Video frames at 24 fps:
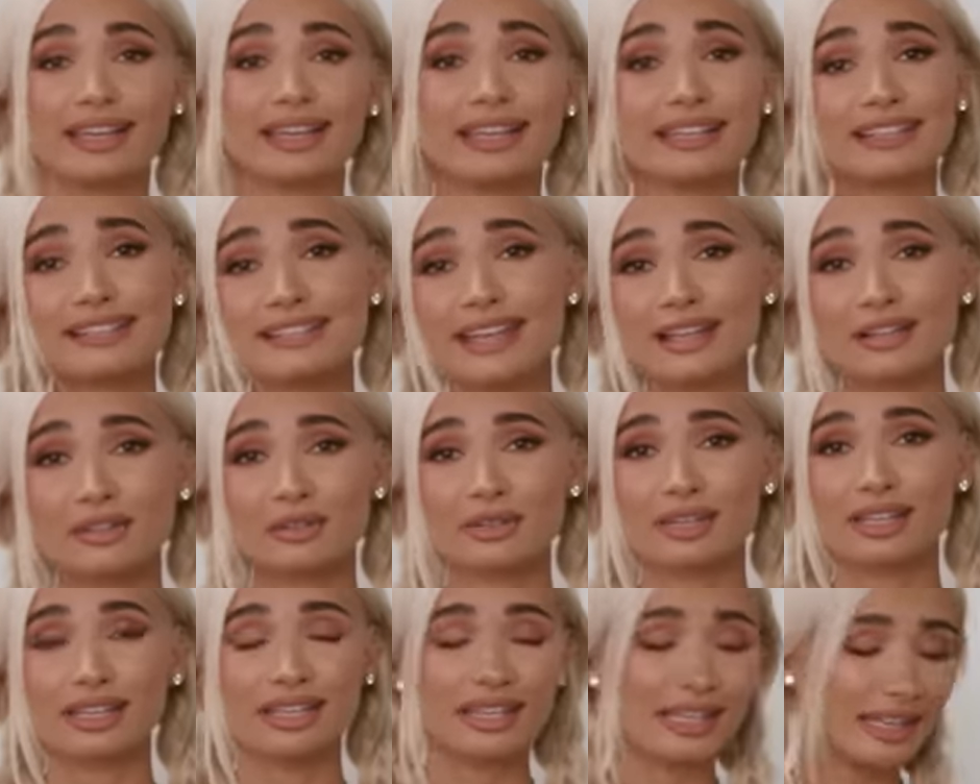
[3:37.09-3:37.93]
and it's
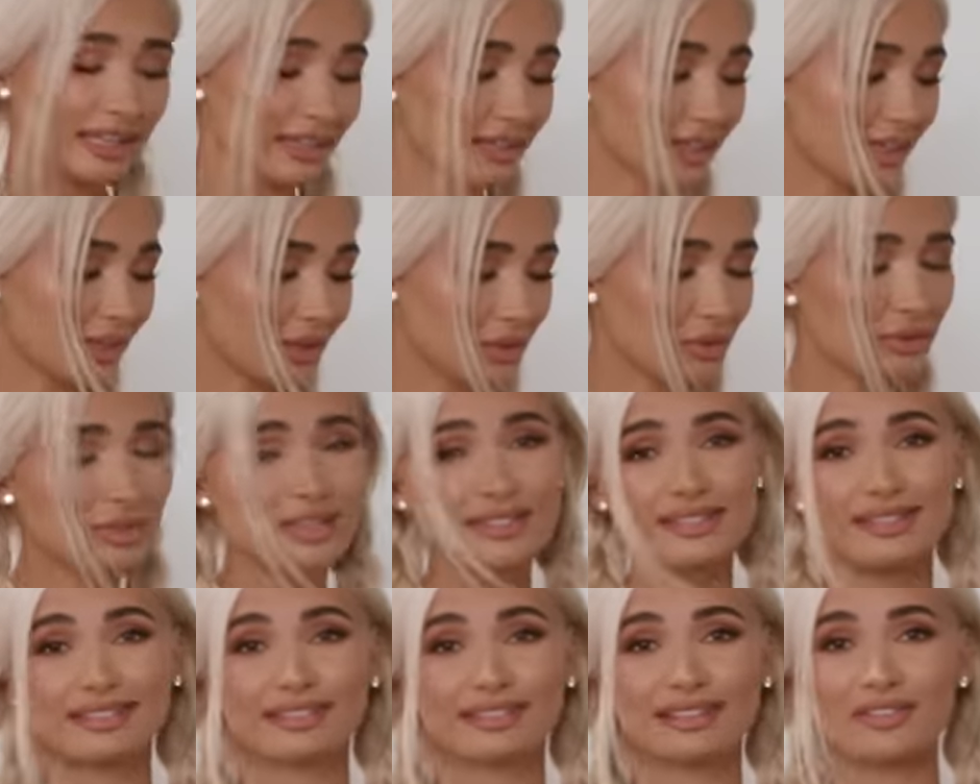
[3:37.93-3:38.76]
Hello Kitty. Like, who
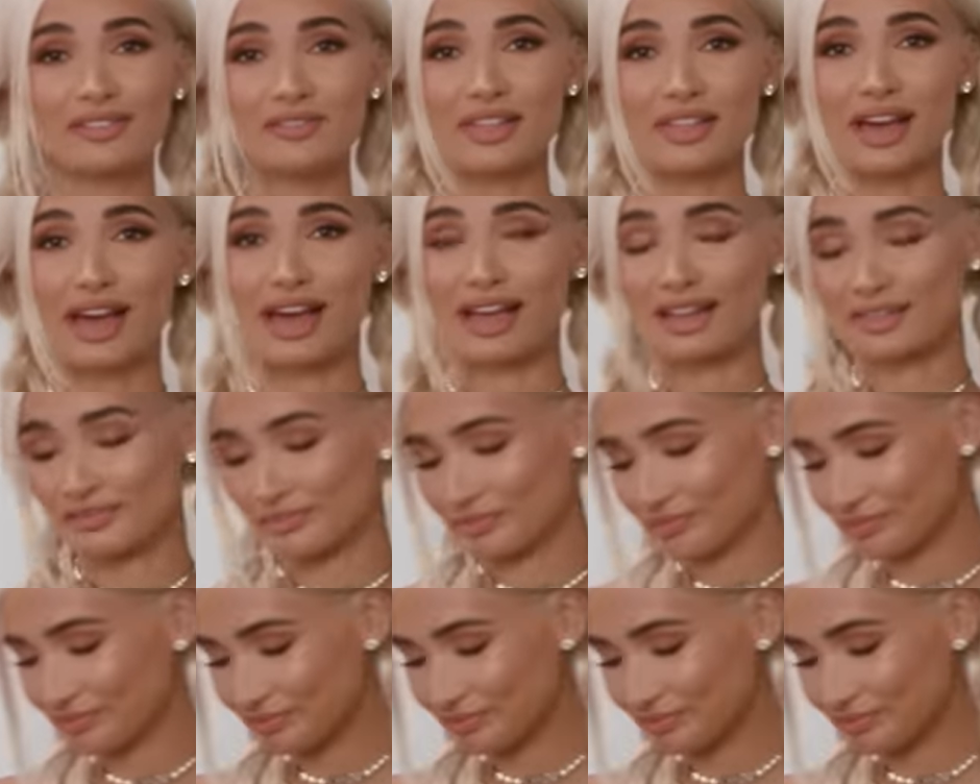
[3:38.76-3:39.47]
doesn't love that?